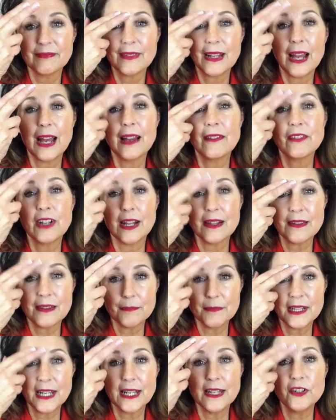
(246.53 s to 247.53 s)
I've got some
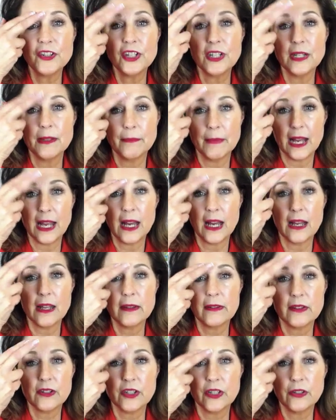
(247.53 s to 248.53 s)
tension in my
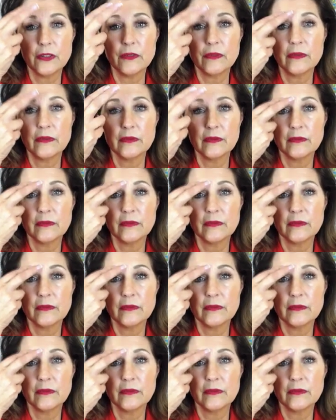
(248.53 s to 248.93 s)
eyes too.